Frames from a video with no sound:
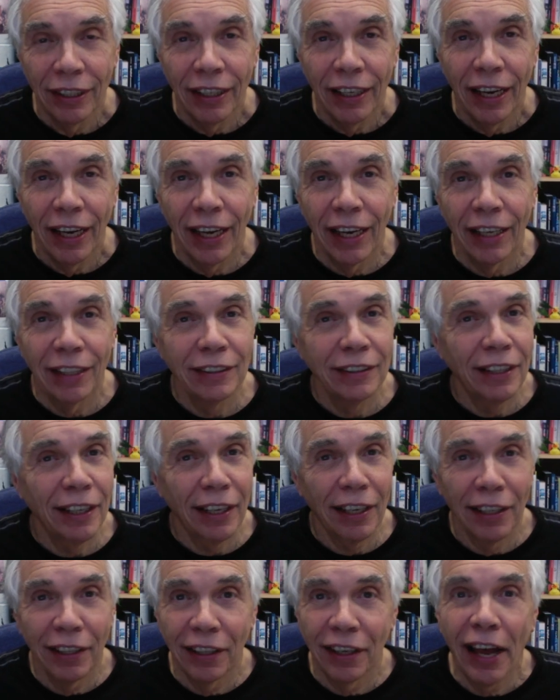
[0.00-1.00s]
And
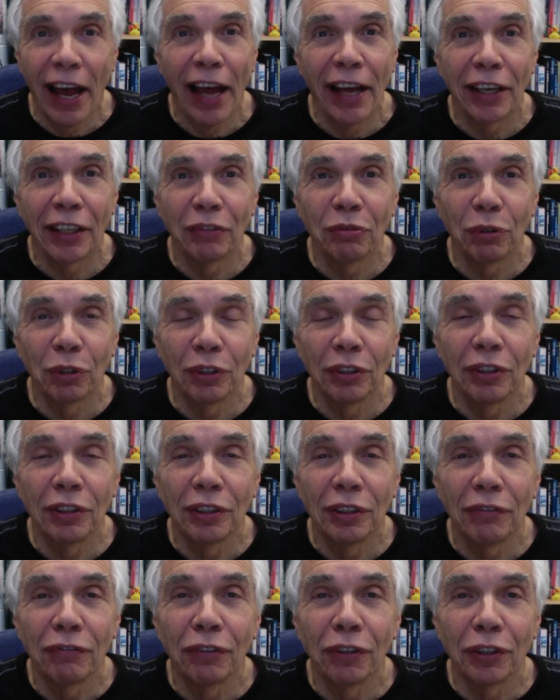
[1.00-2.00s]
had it
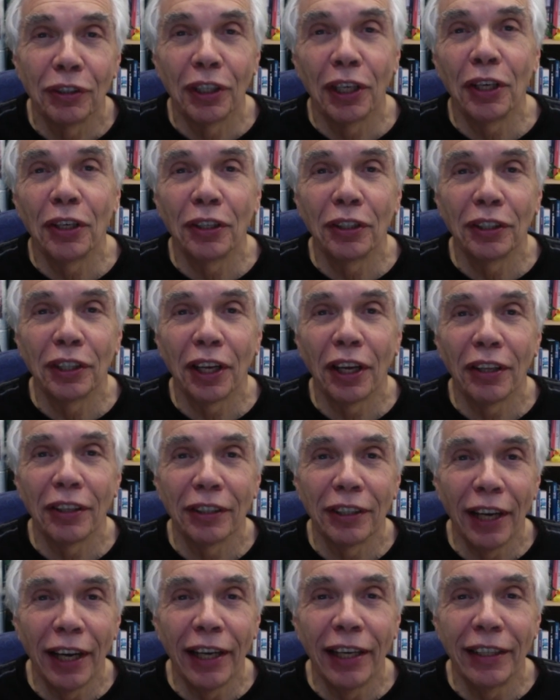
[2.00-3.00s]
for dinner the other
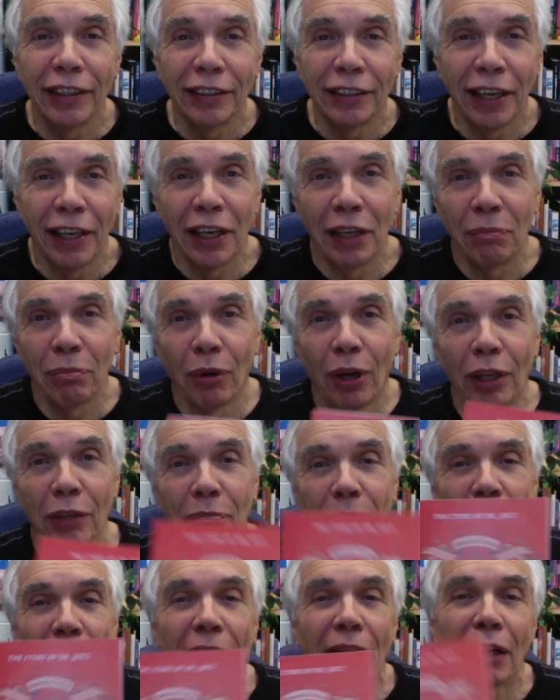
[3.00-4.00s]
night, and it brought
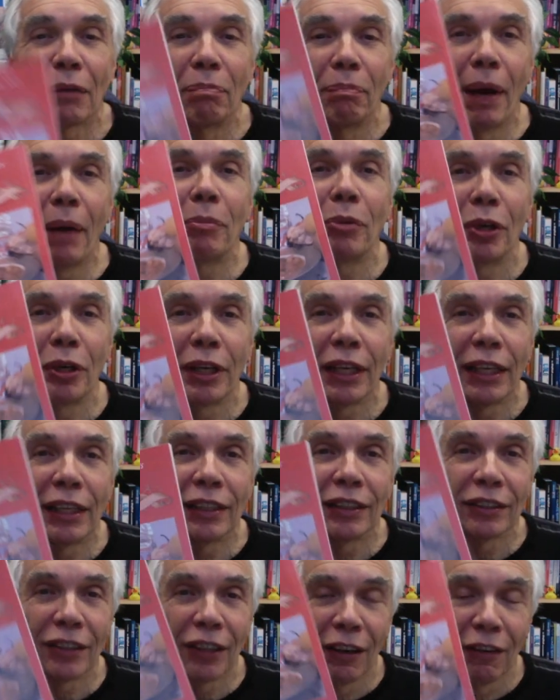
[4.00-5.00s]
back
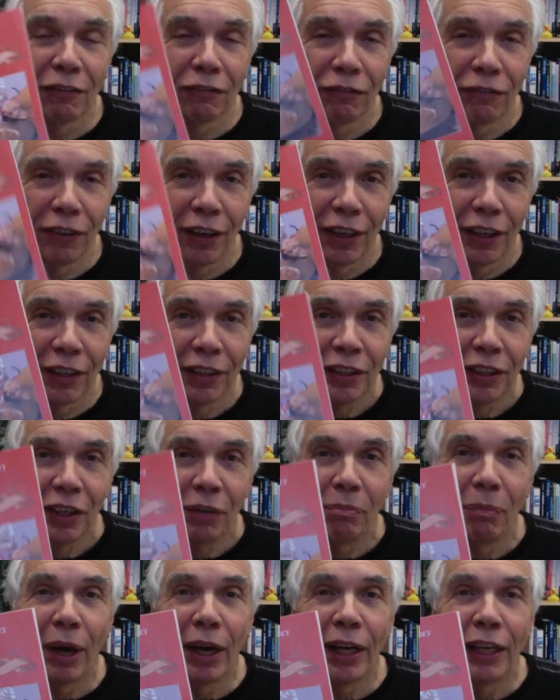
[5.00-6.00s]
memories of
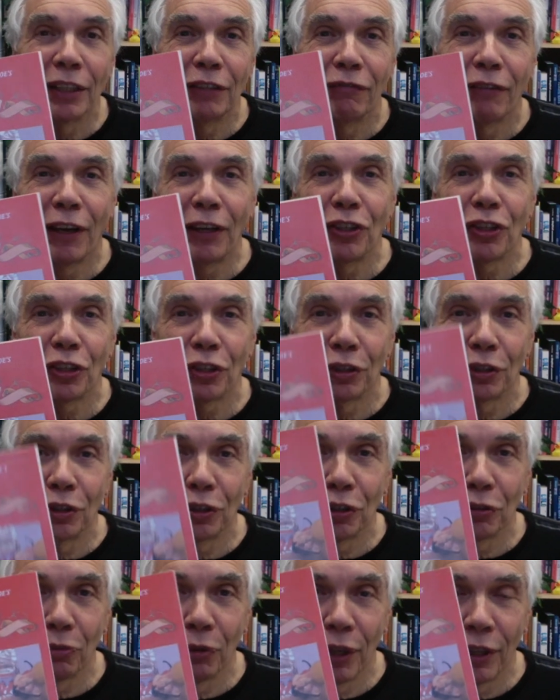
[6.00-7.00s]
my
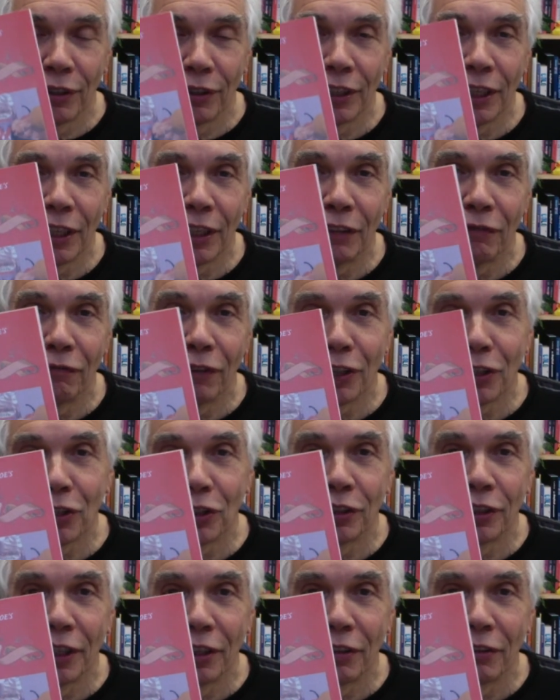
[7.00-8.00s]
adventures with the
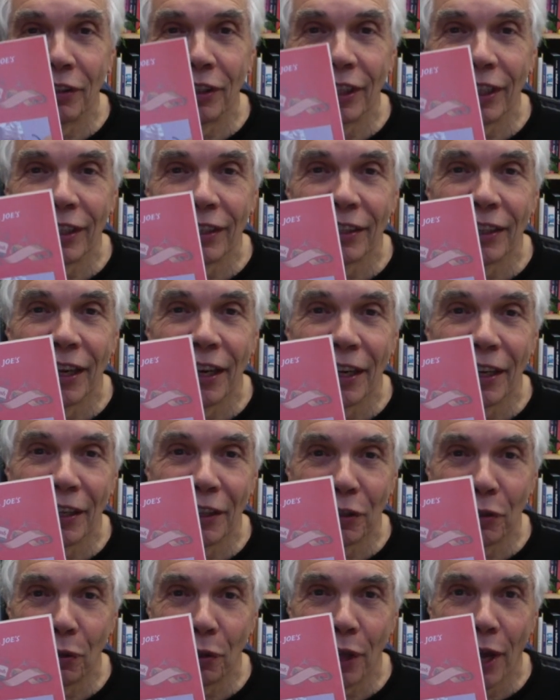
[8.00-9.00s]
vegetarian
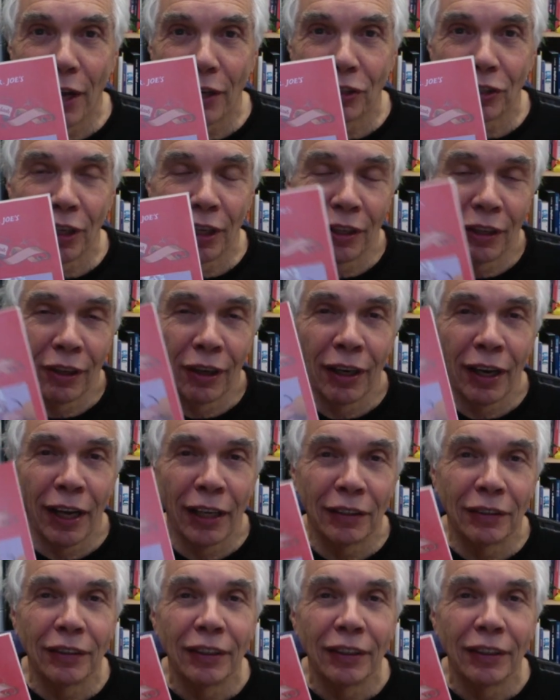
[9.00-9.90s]
goulash. So I thought I'd